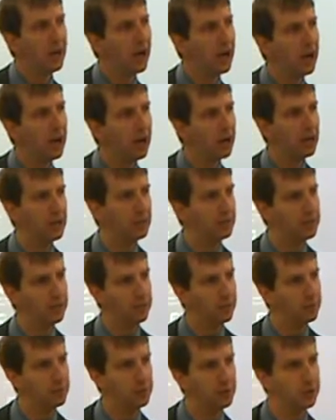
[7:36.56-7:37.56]

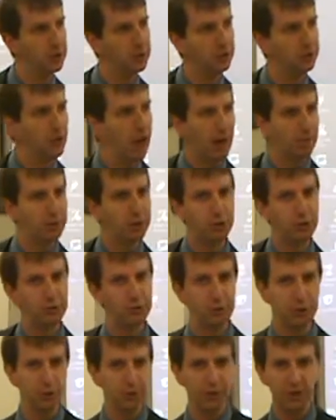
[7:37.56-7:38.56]
the lobster
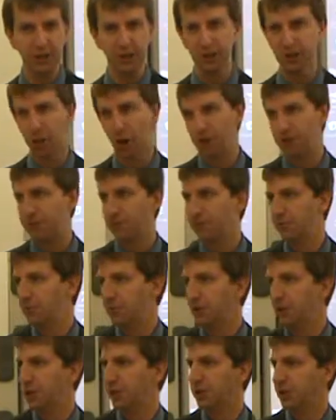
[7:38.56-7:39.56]
fisheries
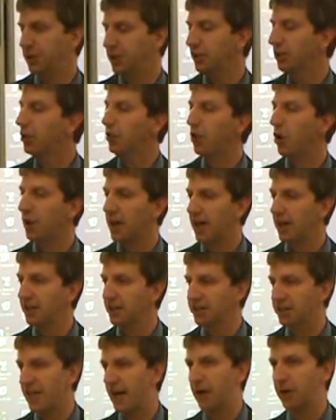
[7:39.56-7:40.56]
in the Long
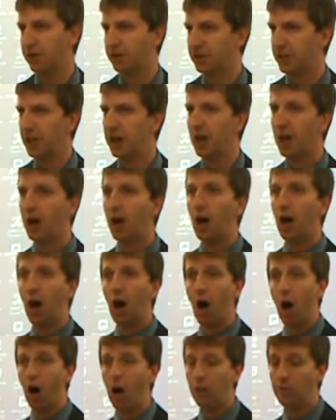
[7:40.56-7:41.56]
Island Sound,
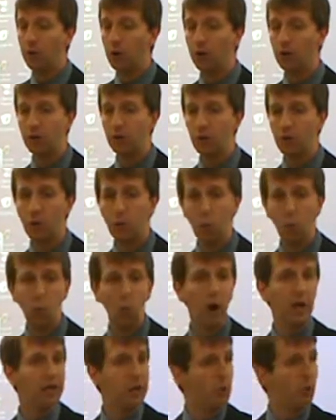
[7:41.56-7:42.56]

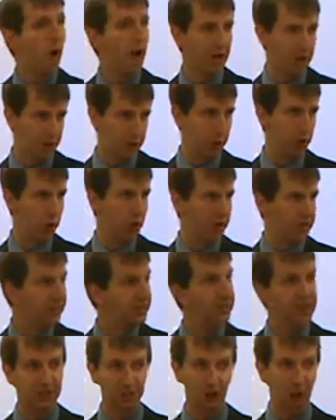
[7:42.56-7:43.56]
what you want to do, and
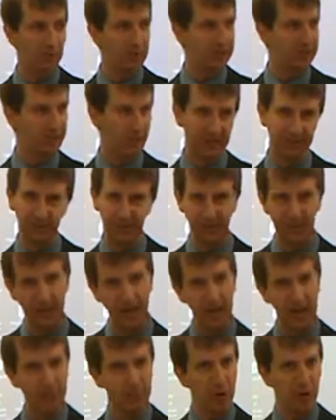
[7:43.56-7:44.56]
this is common sense, and
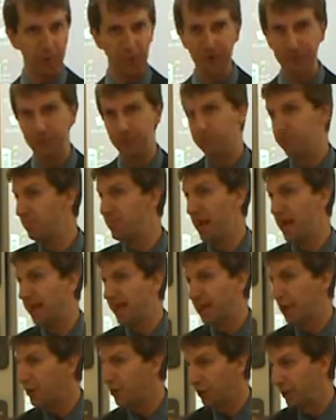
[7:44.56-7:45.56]
again, probably if you've
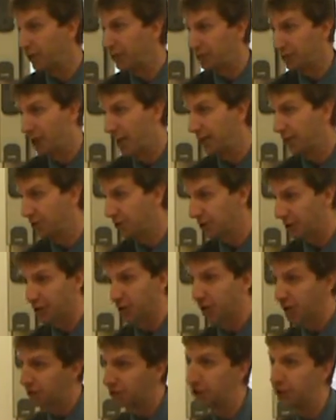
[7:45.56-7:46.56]
taken other English classes,
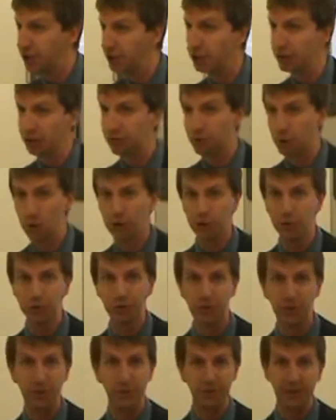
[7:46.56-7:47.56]
other English teachers have told you the
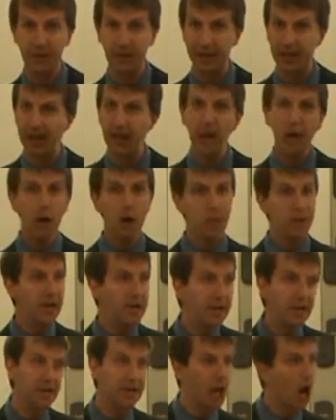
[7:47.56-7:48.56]
same thing,
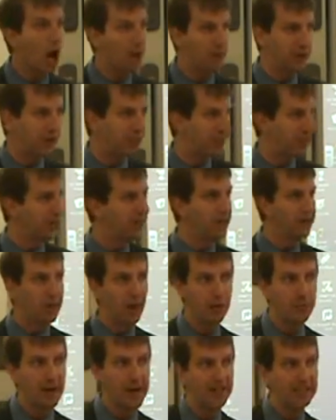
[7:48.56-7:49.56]
take a topic
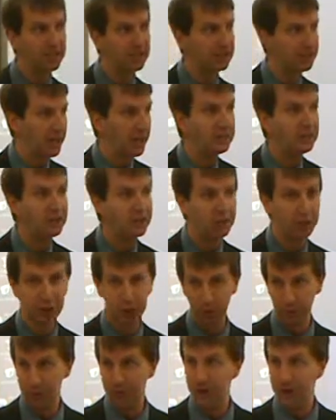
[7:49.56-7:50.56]
that makes sense to
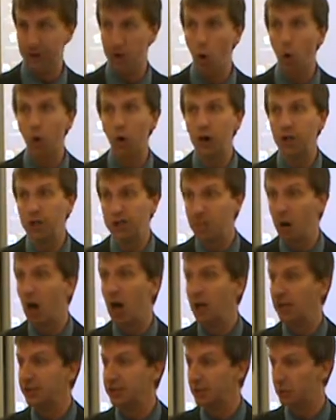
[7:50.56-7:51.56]
you, that
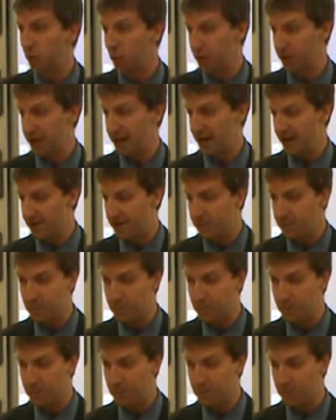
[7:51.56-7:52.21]
corresponds or that